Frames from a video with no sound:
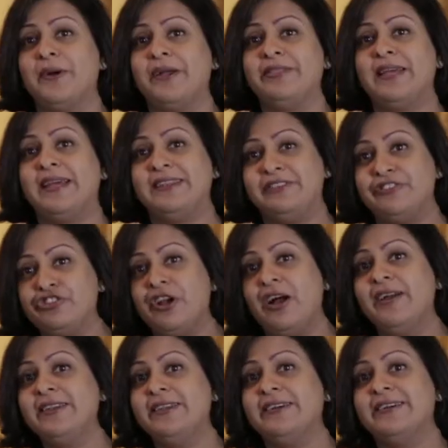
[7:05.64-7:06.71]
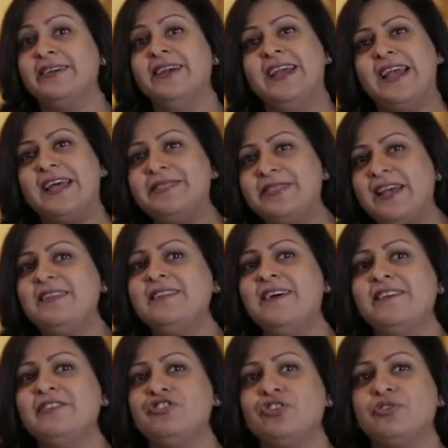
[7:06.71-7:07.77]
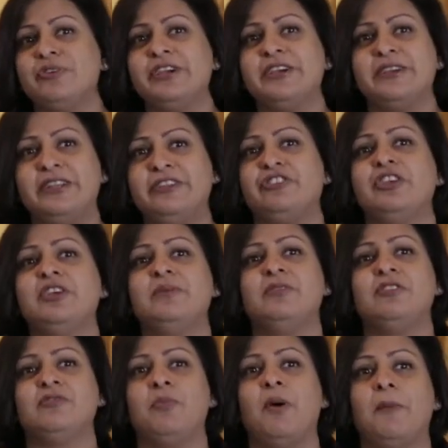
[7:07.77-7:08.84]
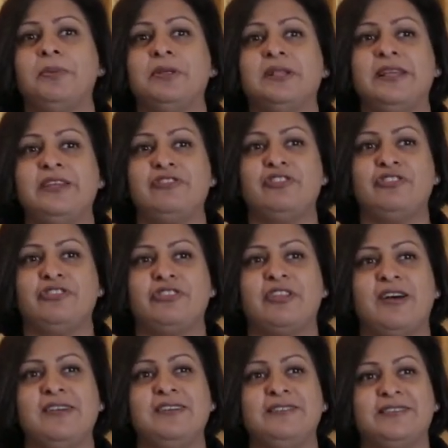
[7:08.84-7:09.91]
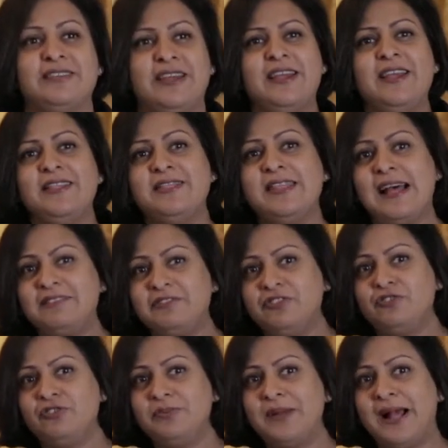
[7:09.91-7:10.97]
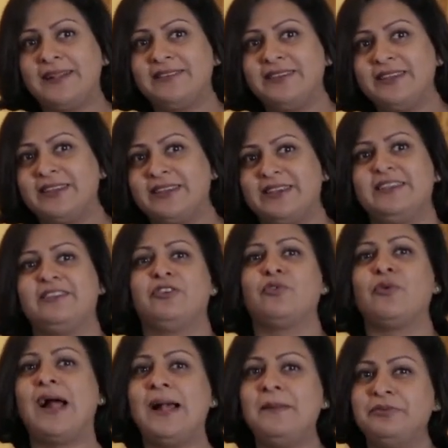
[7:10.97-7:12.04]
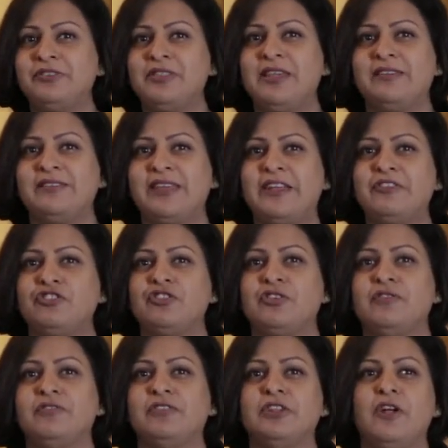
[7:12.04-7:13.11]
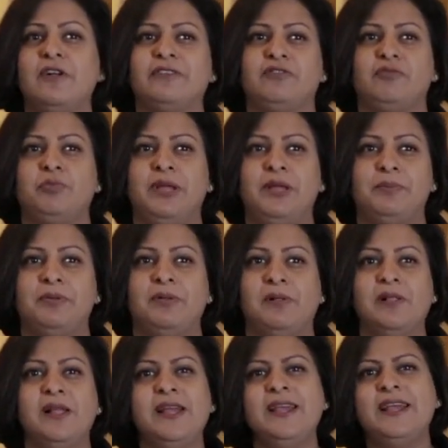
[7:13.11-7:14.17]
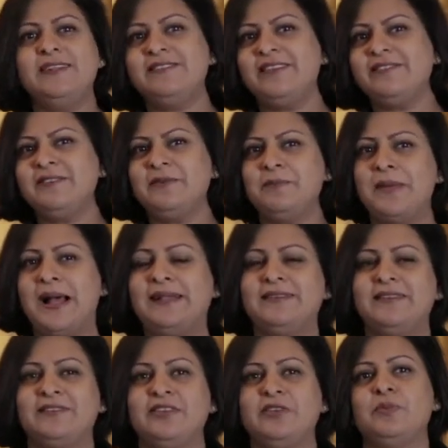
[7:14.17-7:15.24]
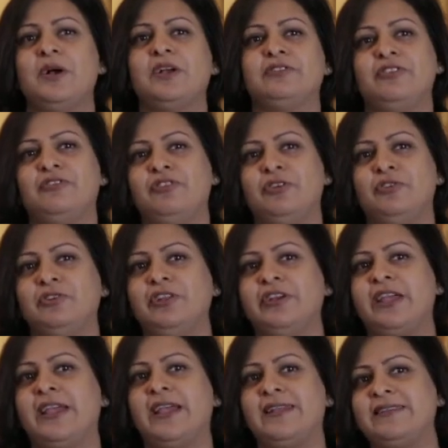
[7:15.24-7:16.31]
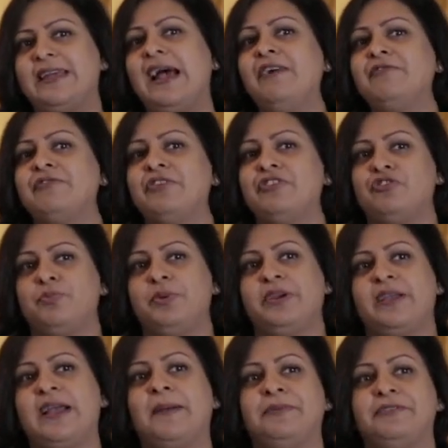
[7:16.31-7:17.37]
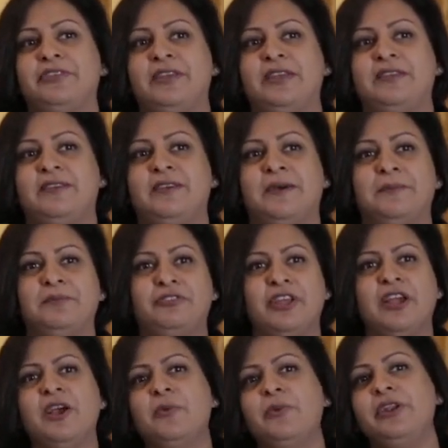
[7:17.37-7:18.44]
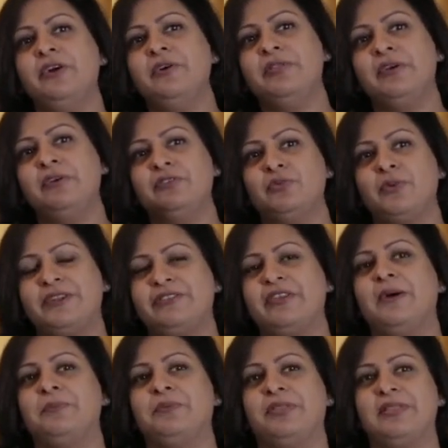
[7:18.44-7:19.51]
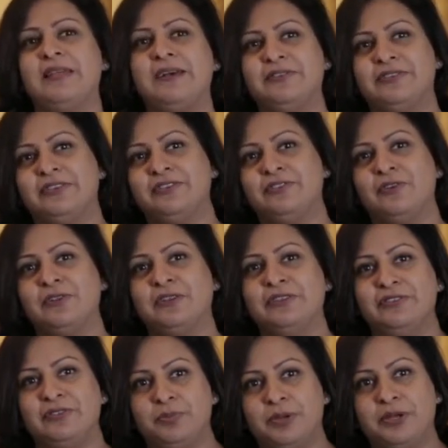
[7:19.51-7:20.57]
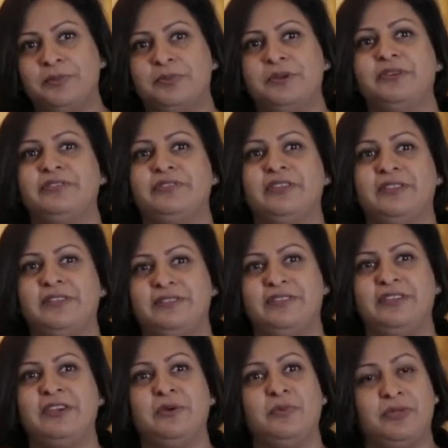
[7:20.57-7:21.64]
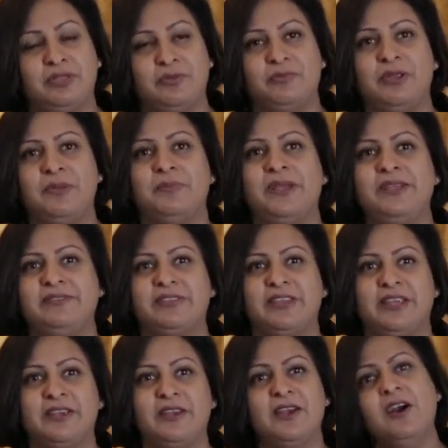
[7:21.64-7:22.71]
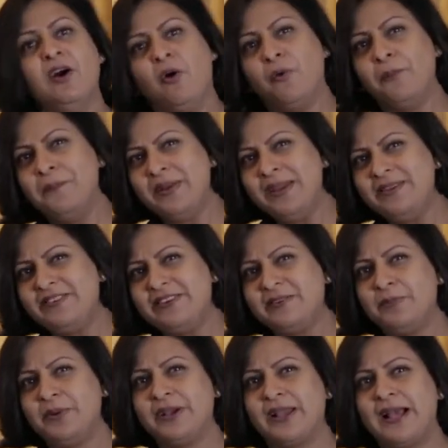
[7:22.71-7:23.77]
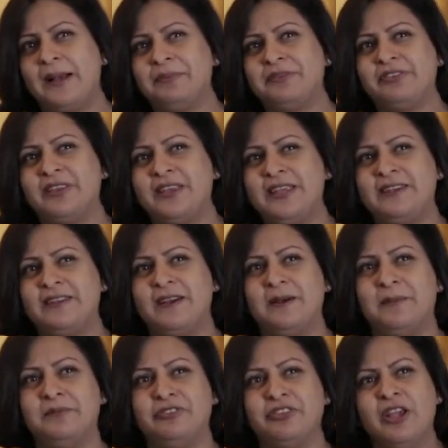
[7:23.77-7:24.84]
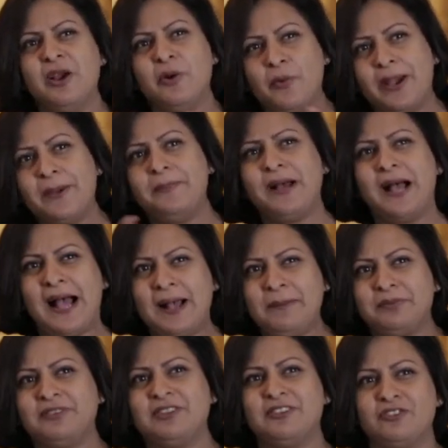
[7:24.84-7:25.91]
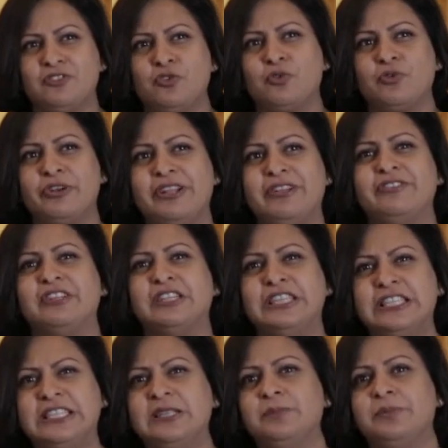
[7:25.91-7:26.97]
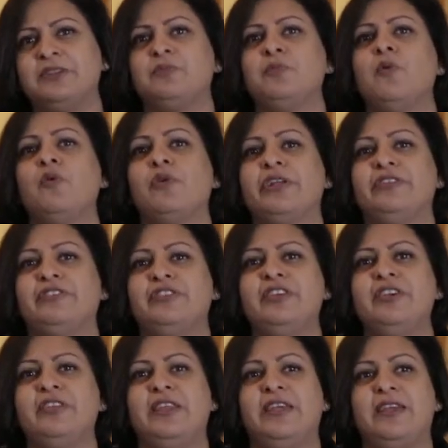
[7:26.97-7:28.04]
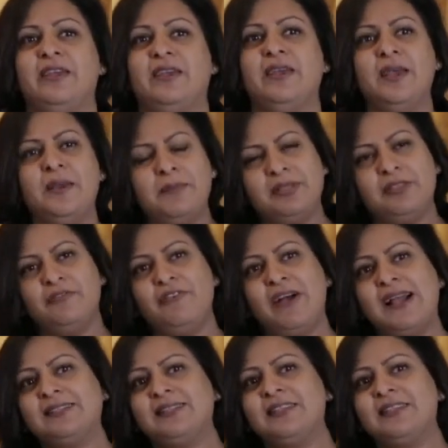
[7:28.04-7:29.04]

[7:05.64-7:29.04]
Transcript: by then, China, and then Nigeria in terms of population size. That's dramatic. It grabs the attention of a lot of people. It doesn't matter too much if you're looking at average per capita incomes. We know those went up $1,000 per person this year with the rebasing, or median per capita incomes, where perhaps the story is a little bit more concerning. But the fact